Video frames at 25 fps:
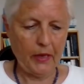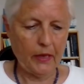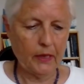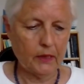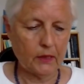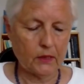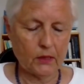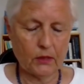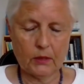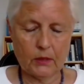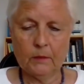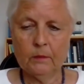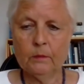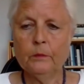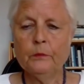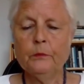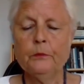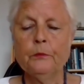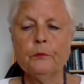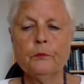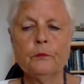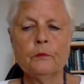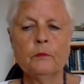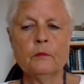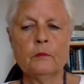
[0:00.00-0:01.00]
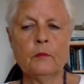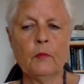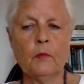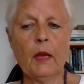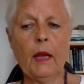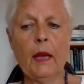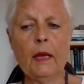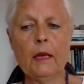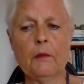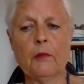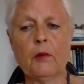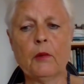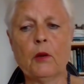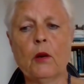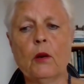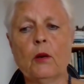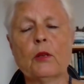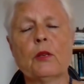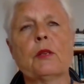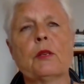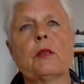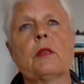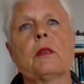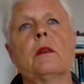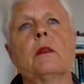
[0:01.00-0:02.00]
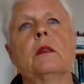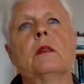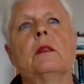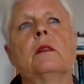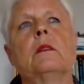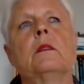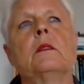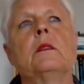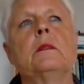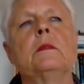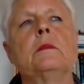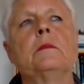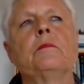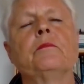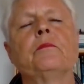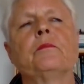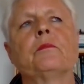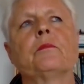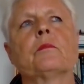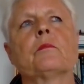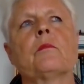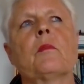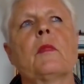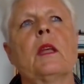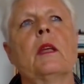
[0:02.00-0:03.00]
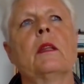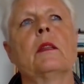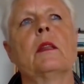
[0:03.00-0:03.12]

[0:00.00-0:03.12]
page. And of course, the